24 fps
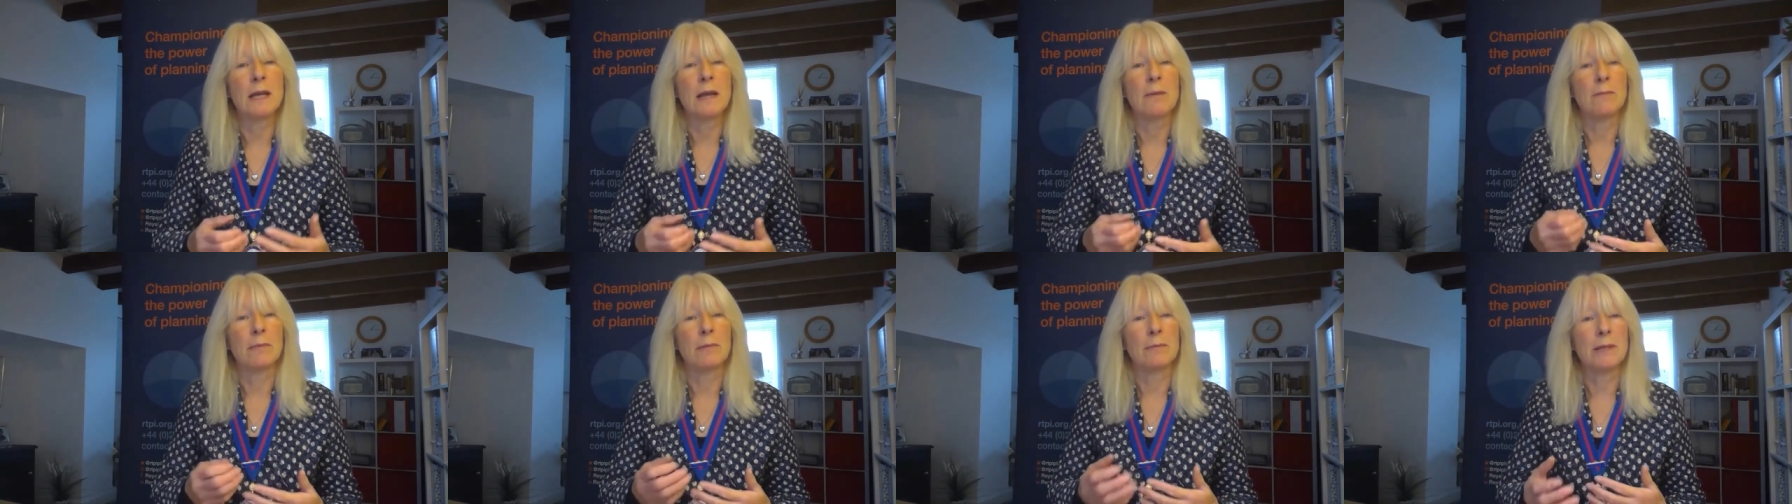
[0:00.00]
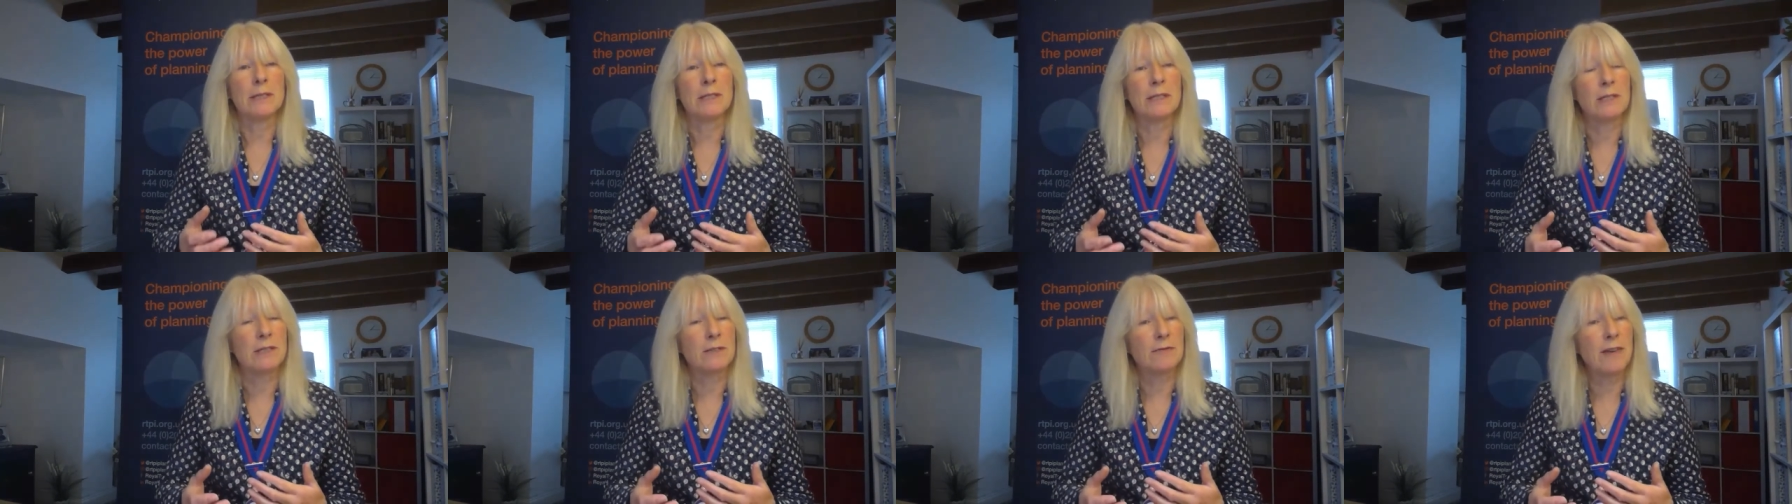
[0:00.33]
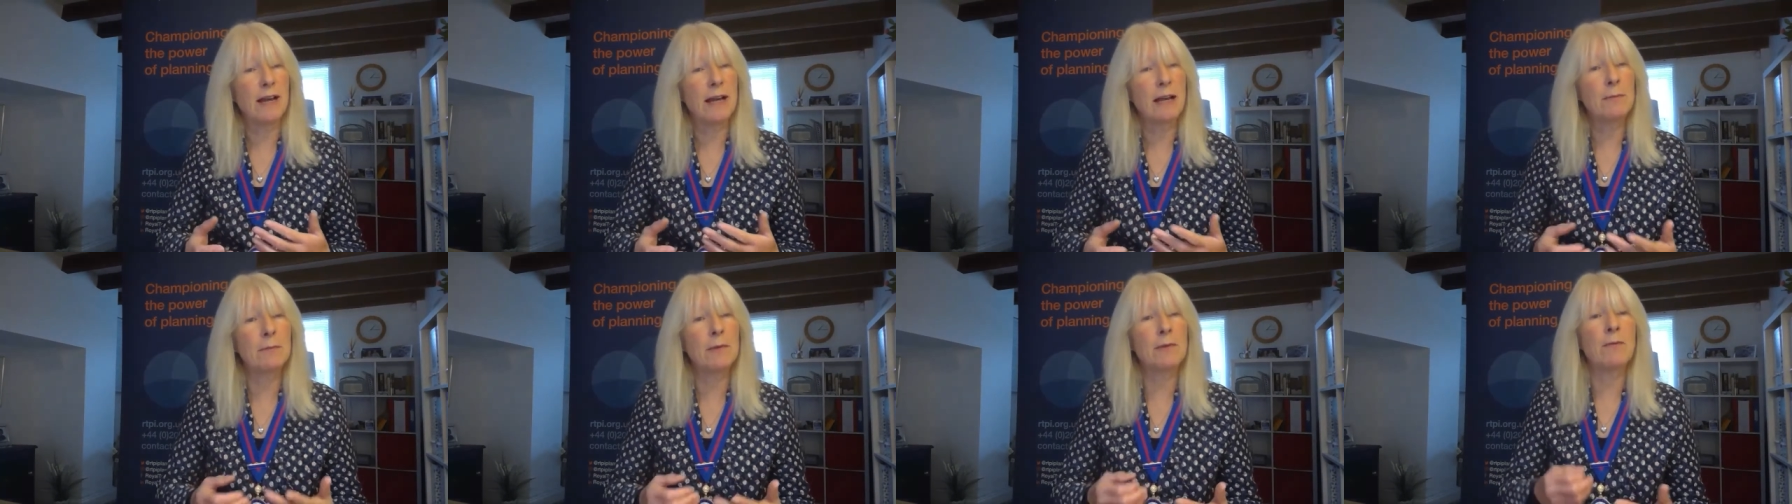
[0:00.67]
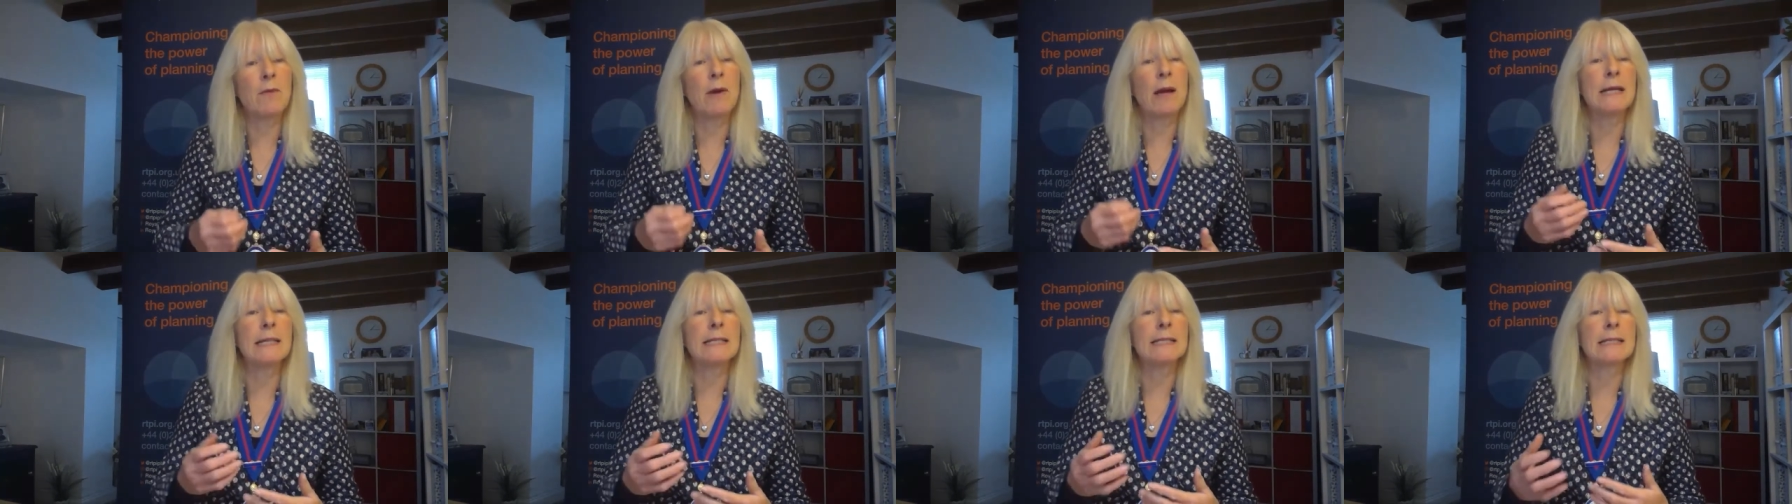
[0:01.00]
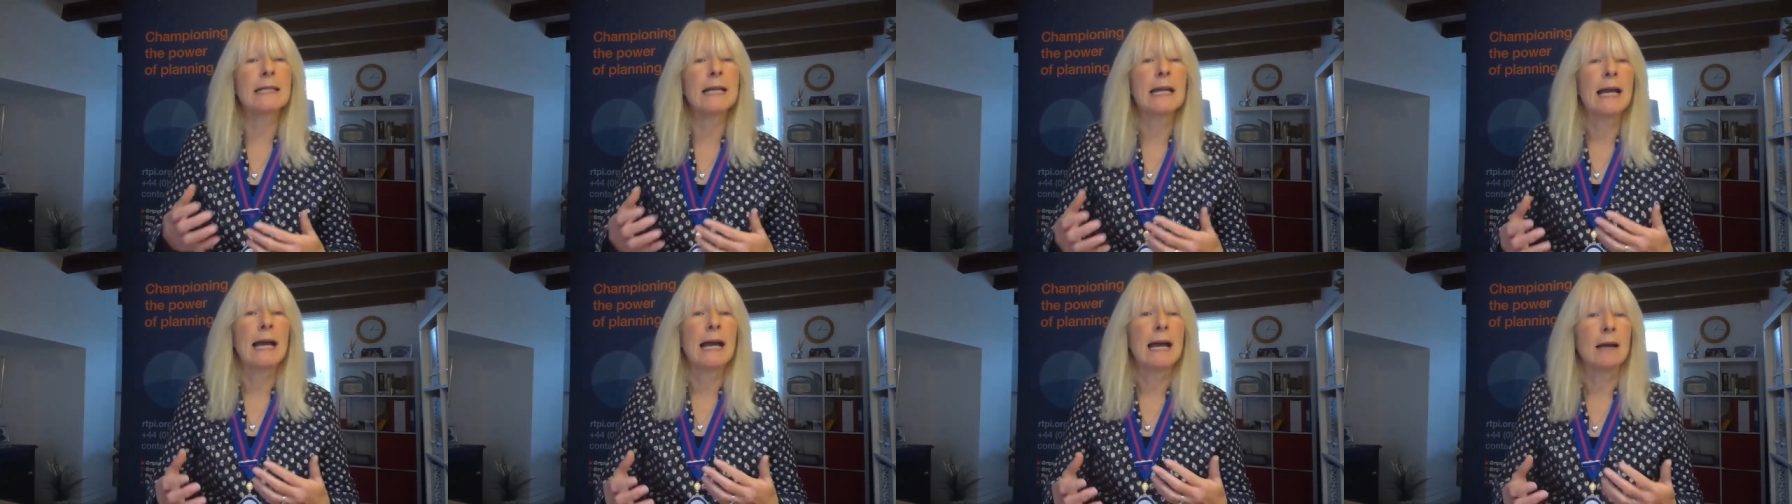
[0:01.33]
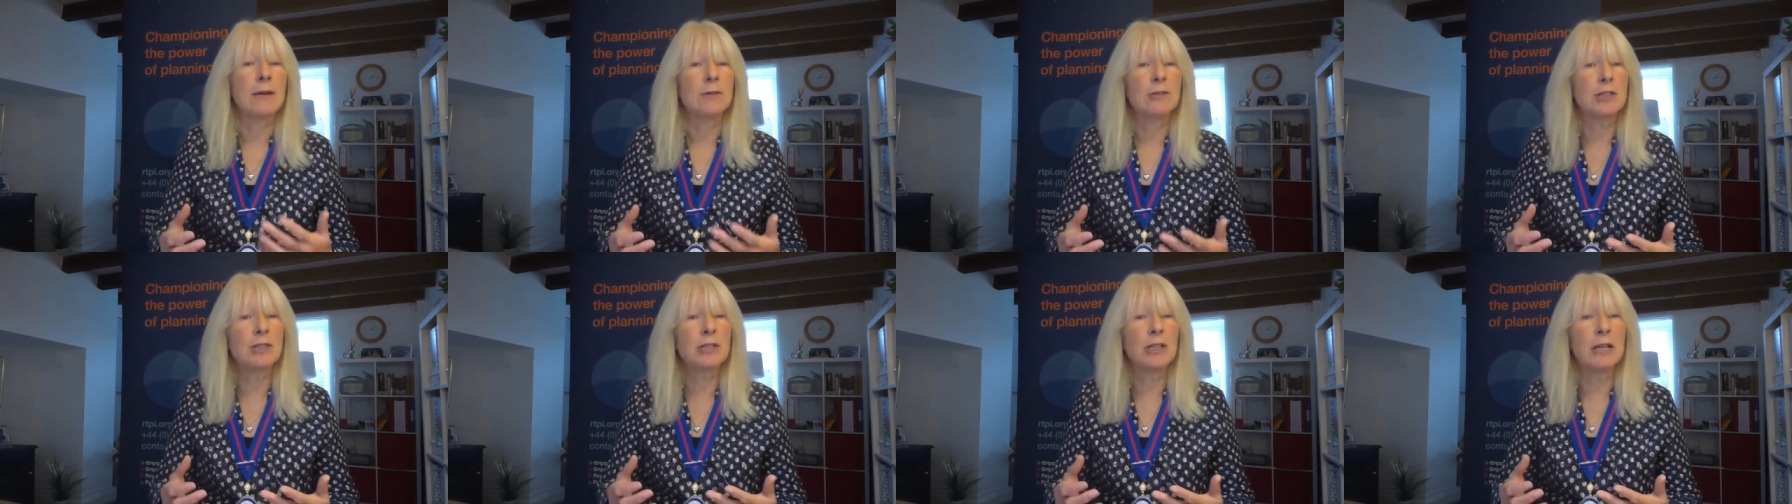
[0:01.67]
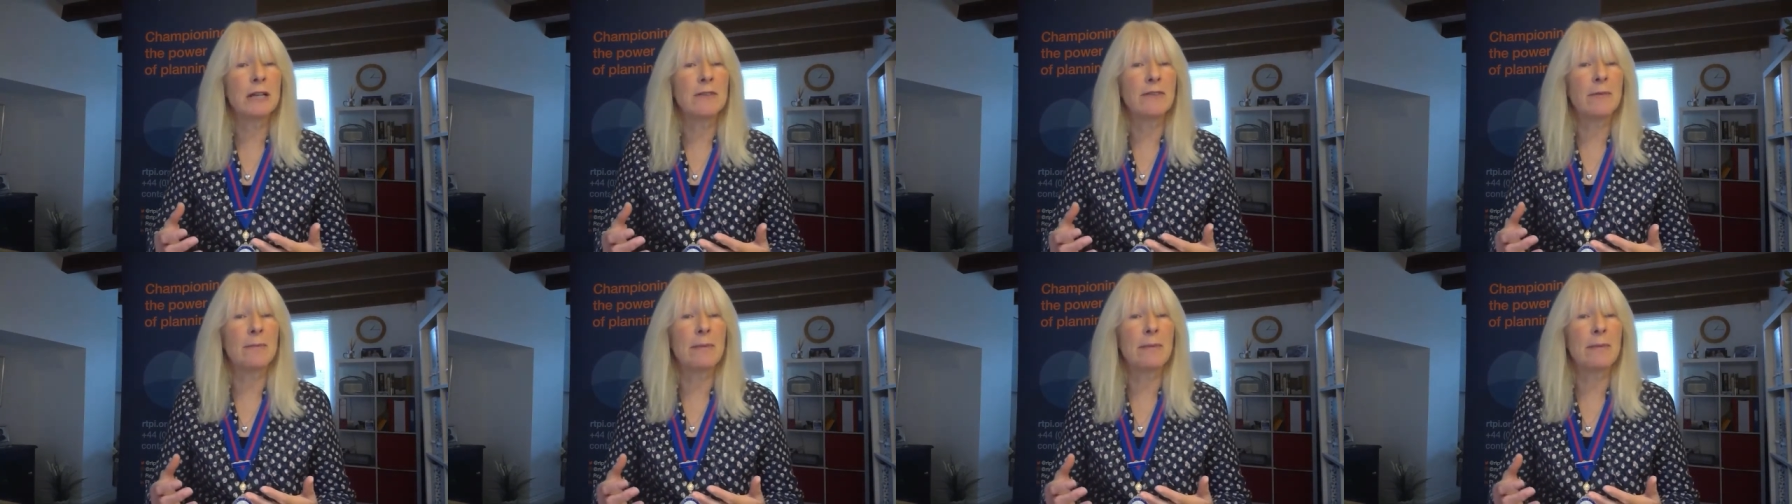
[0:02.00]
permitted development rights, how to deliver